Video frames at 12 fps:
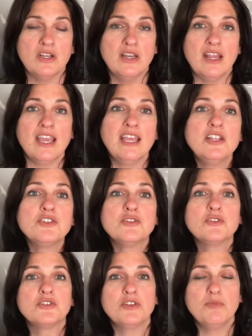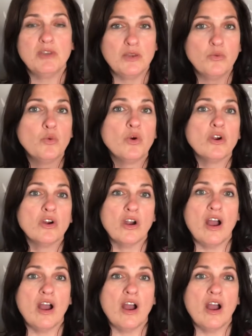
and angels to me were